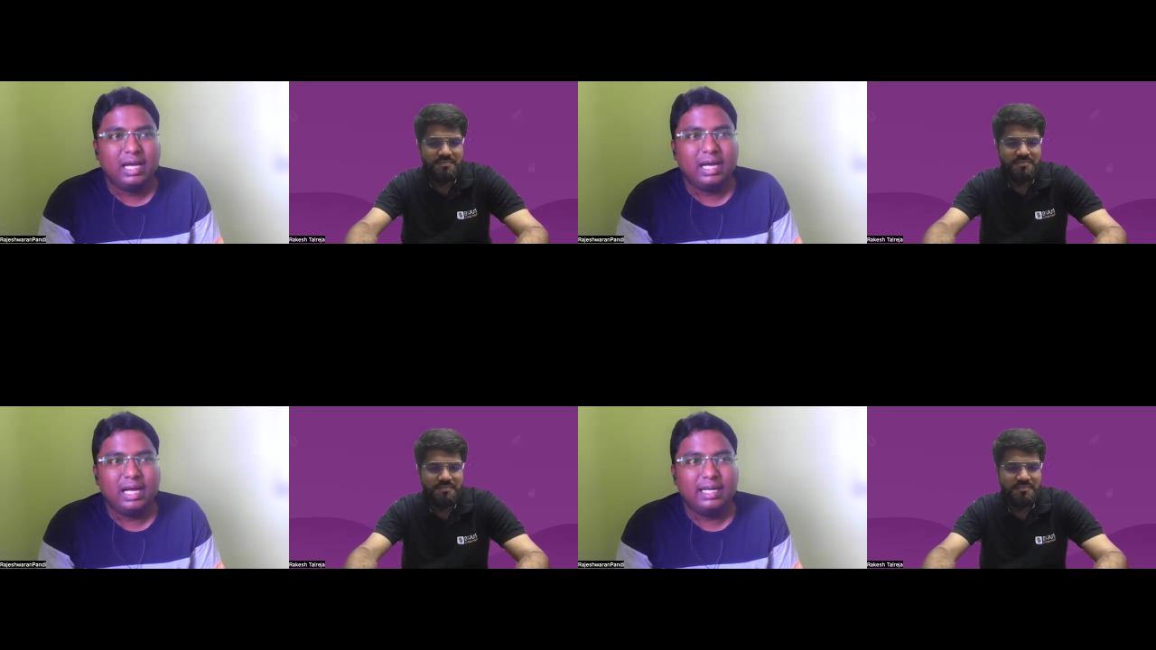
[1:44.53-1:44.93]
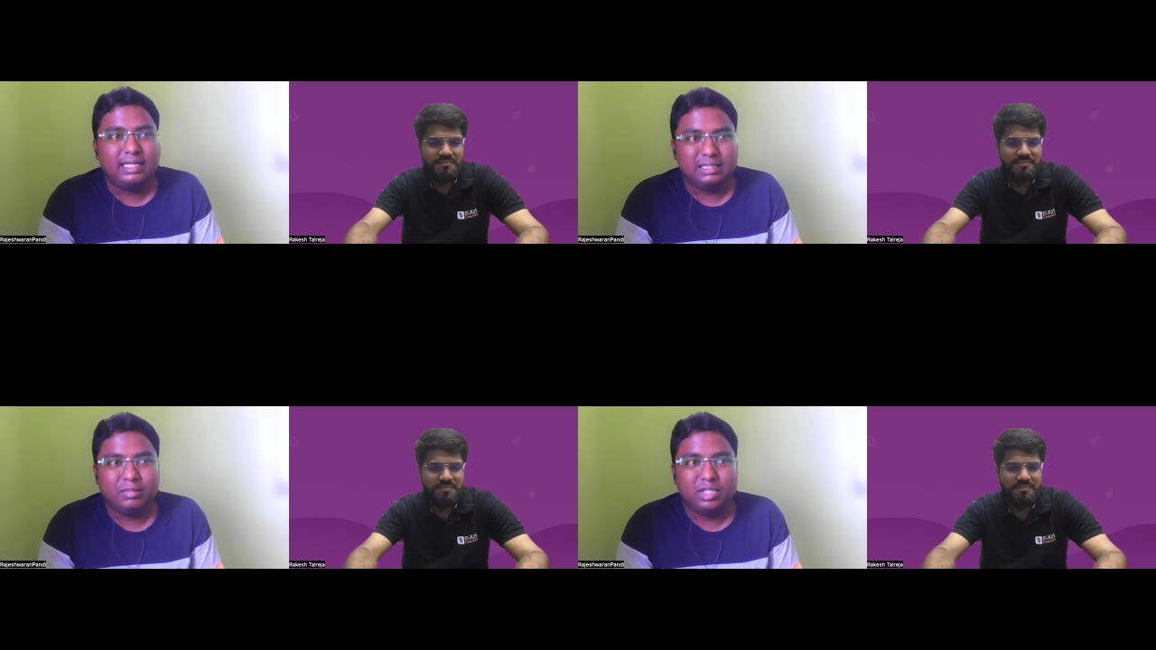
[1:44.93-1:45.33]
Speaker 1: uh,
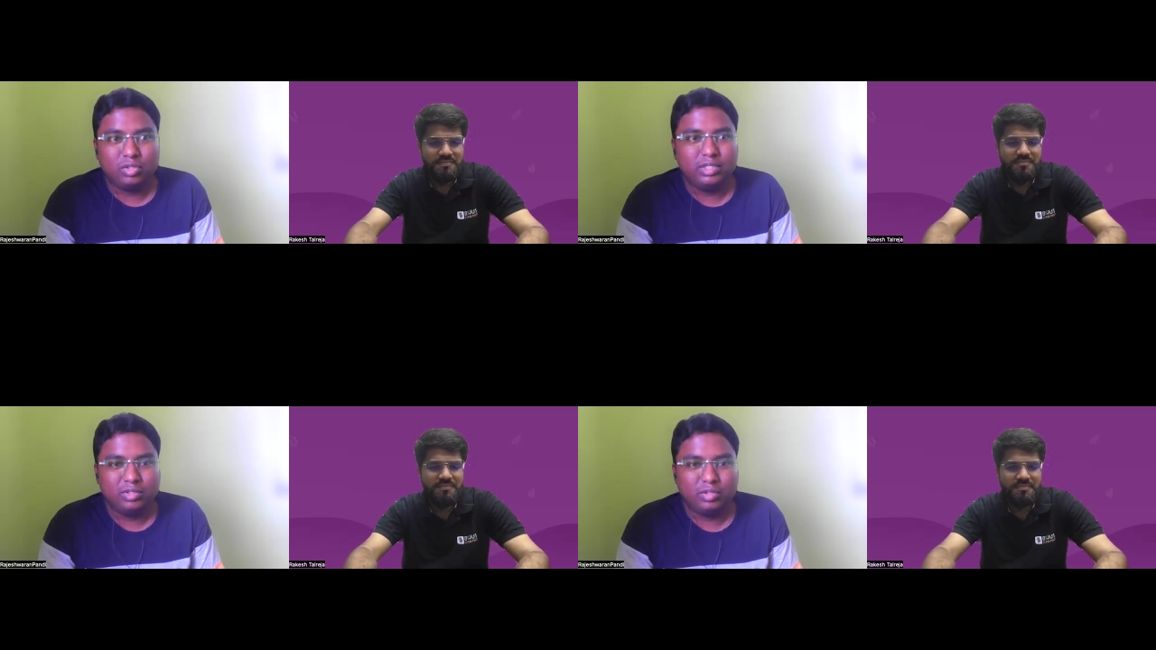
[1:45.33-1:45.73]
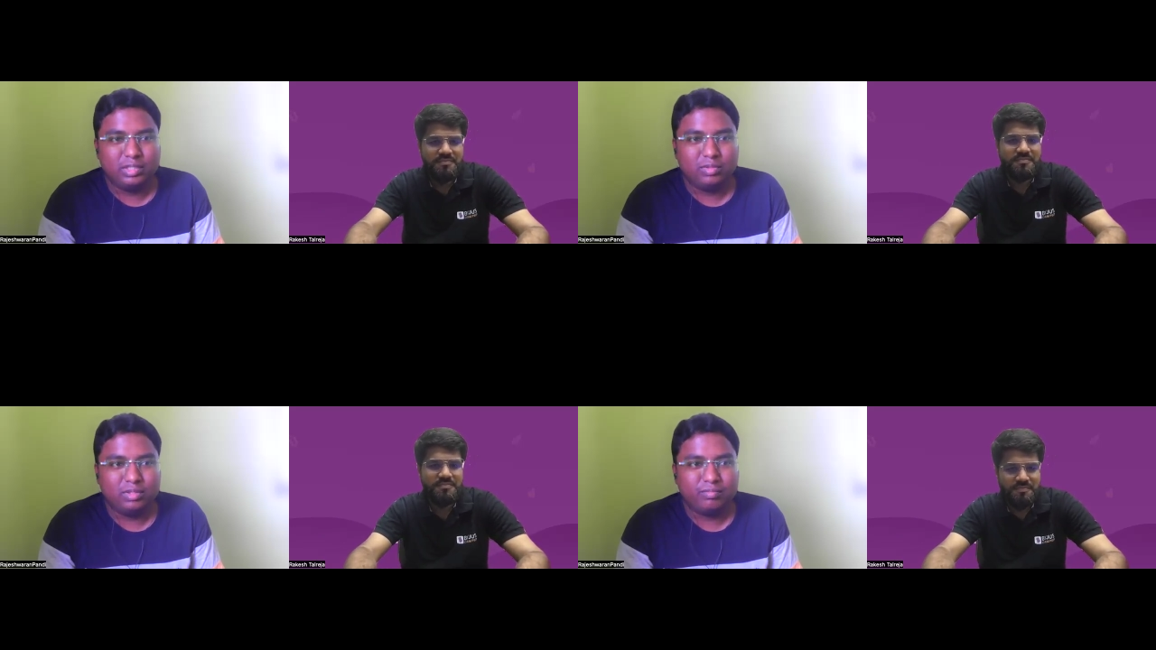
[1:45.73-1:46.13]
December twenty
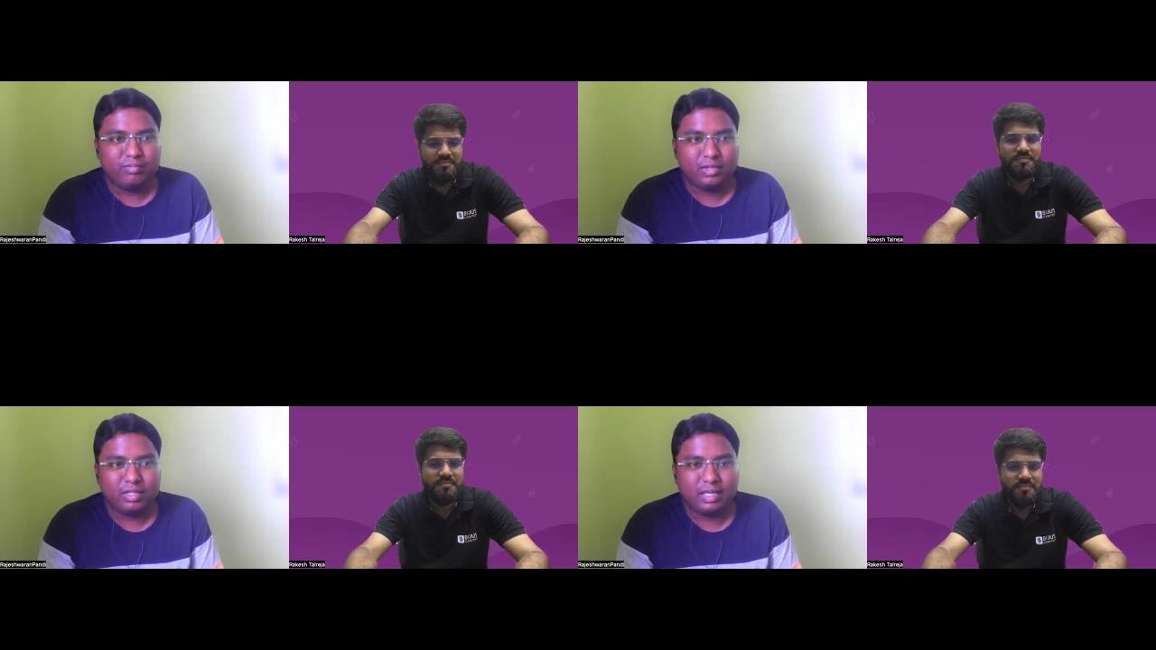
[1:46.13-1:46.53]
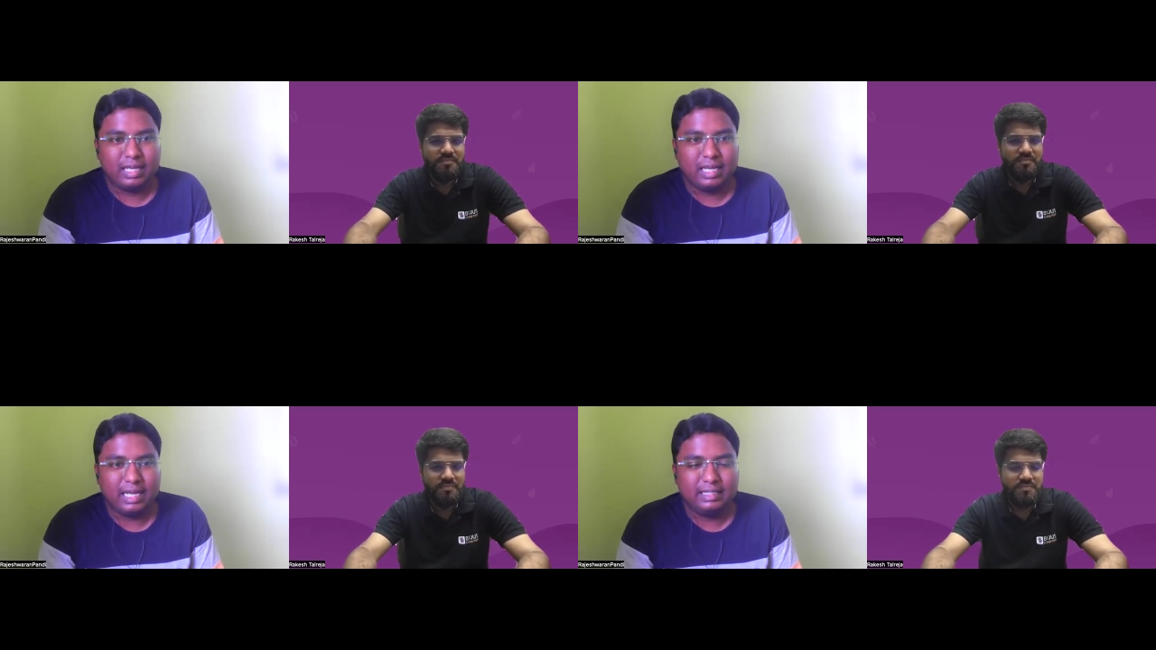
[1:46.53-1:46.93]
twenty-one.
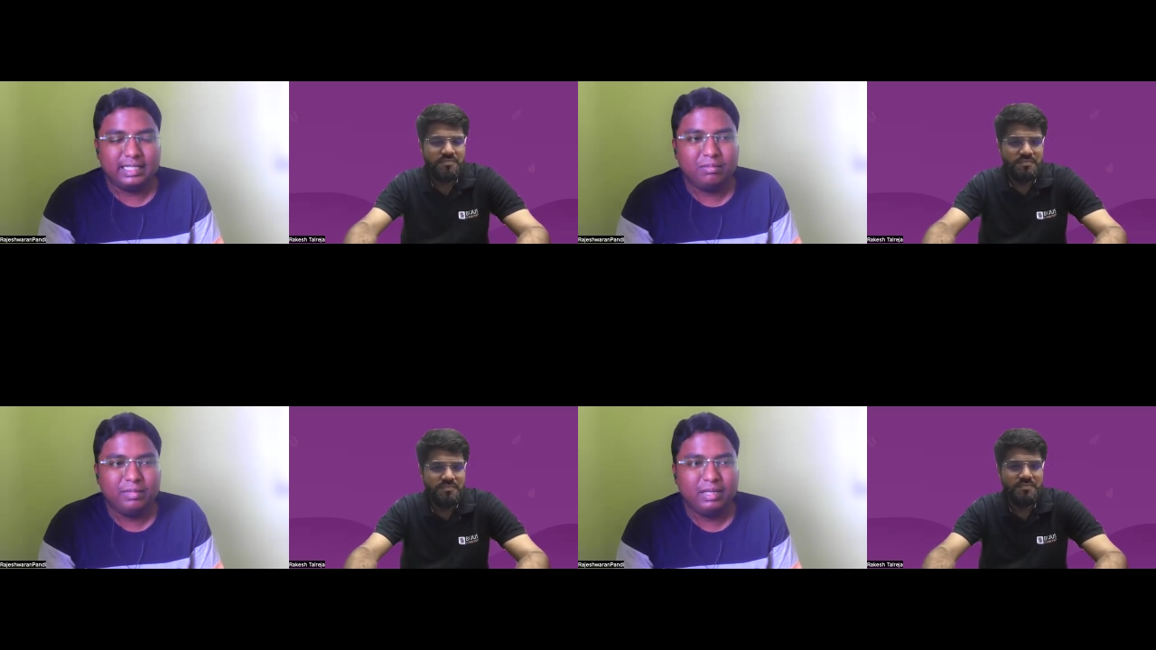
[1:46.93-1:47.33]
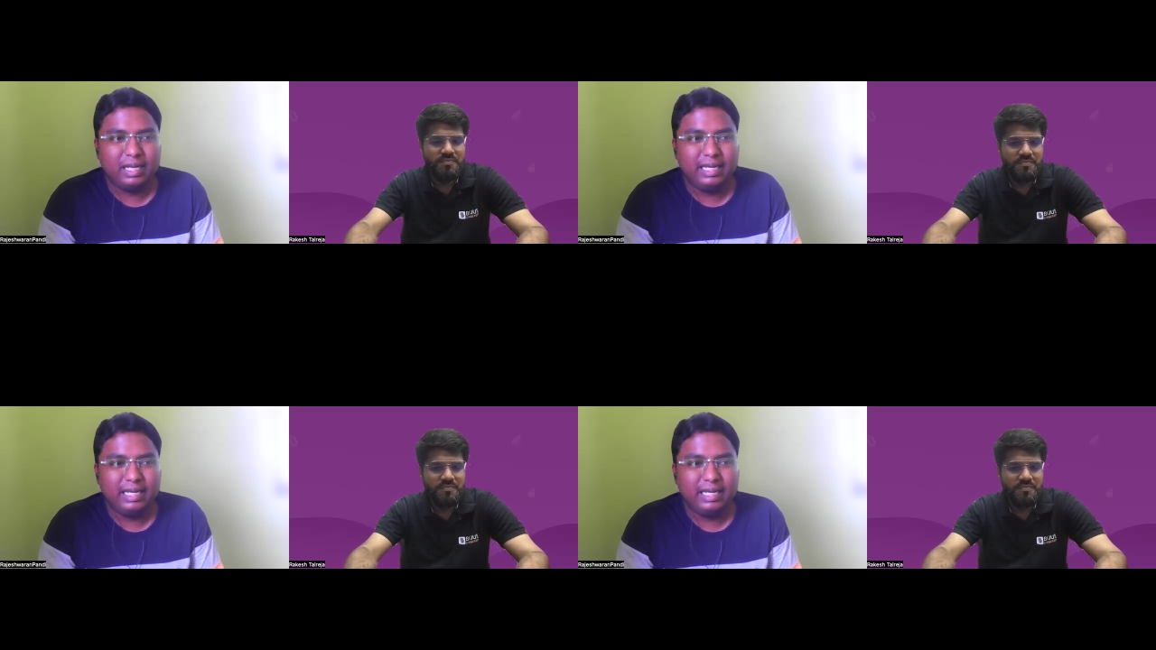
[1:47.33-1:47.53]
Uh, at that time, uh,